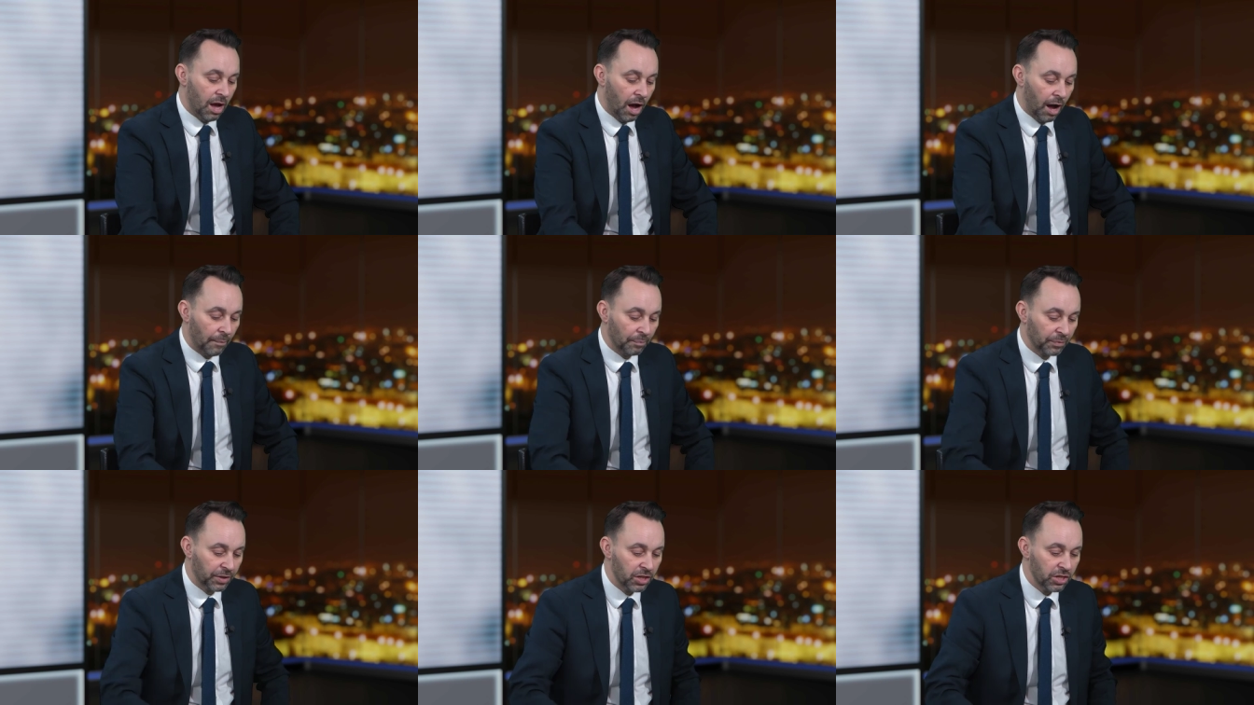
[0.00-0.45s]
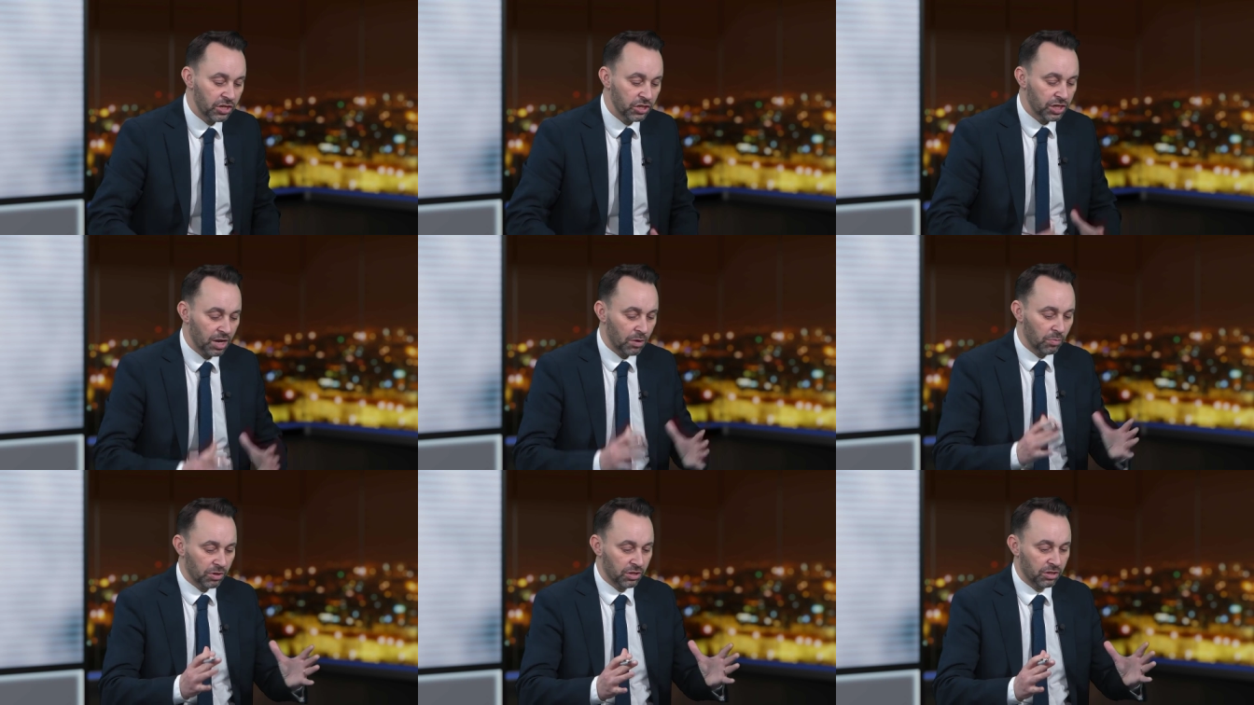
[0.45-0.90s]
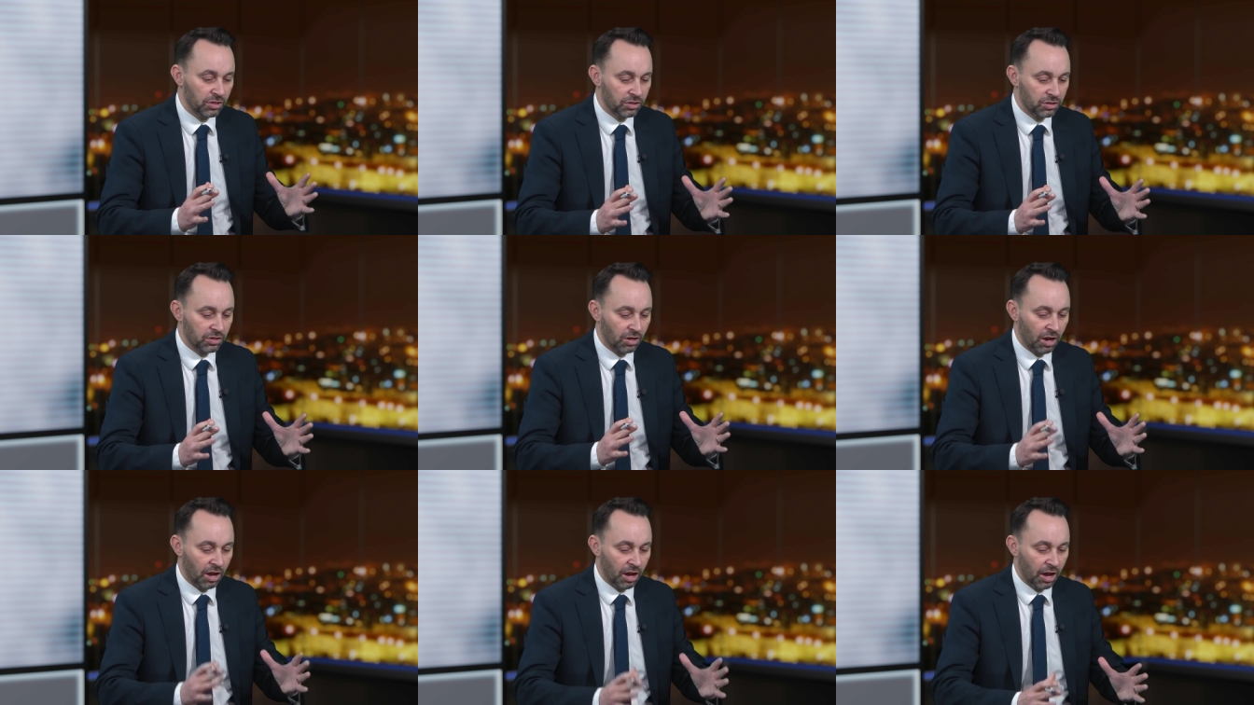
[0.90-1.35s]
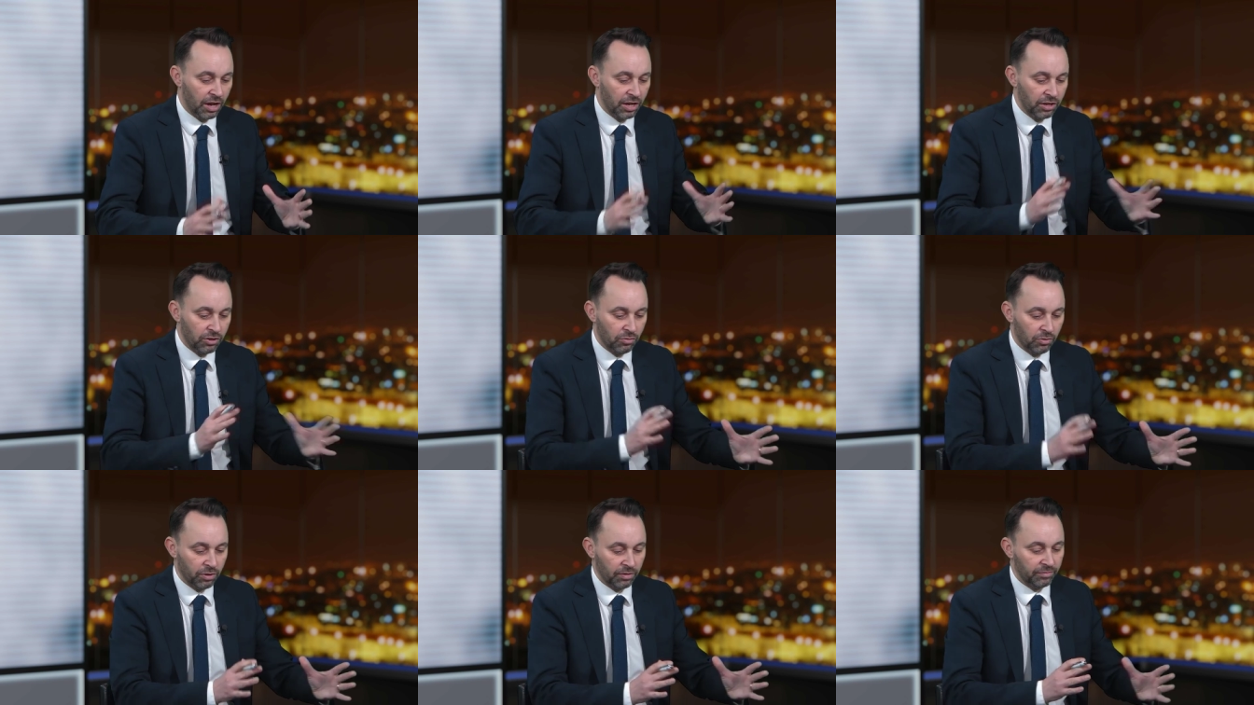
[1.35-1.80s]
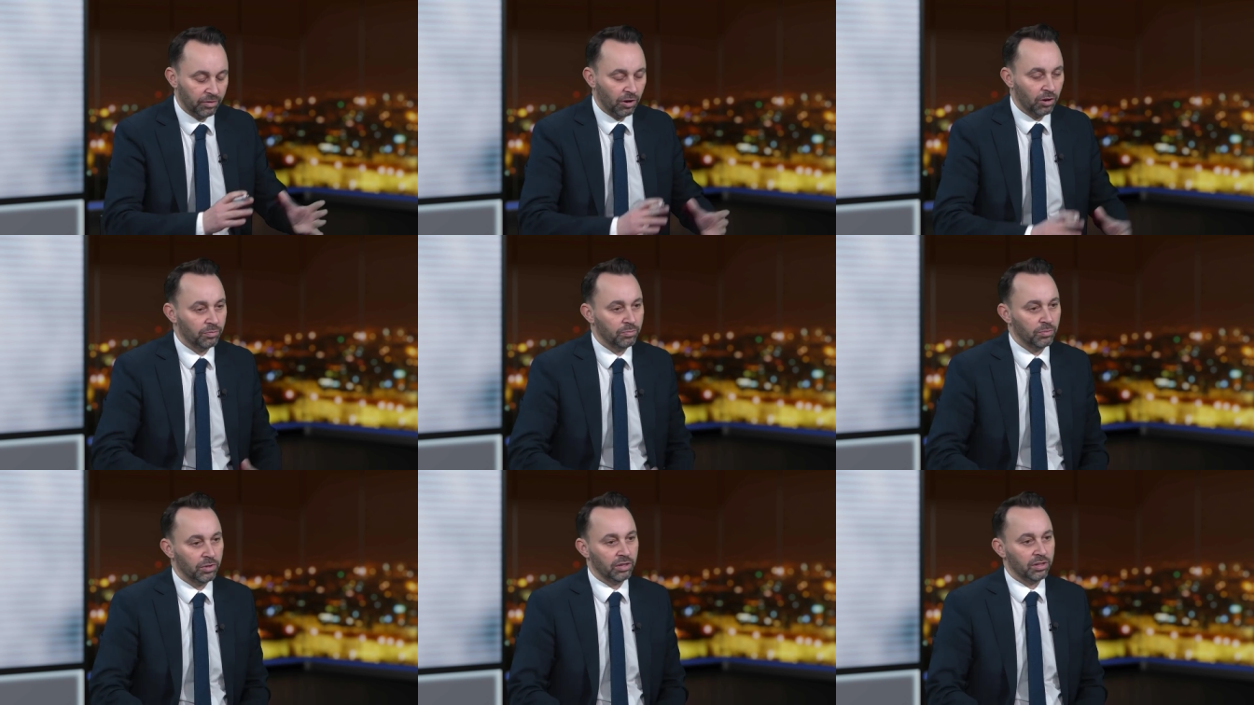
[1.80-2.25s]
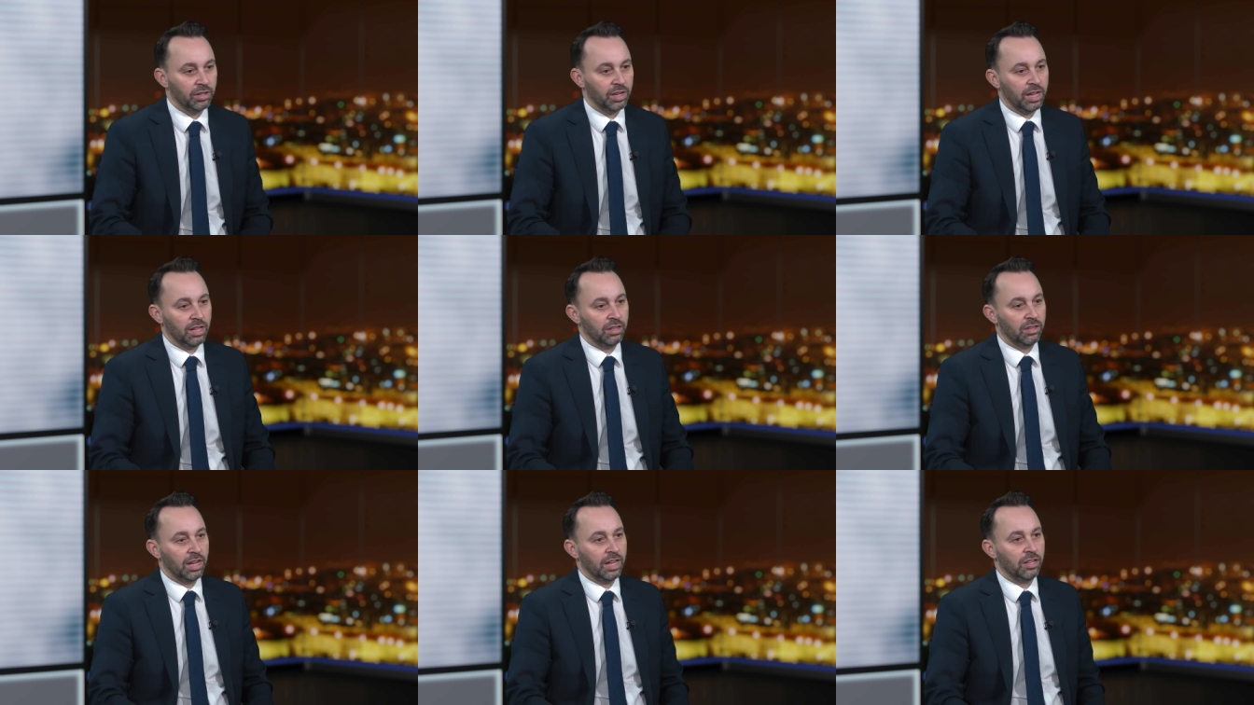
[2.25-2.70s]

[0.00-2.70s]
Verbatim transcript: Um, can you share with us uh, your involvement in,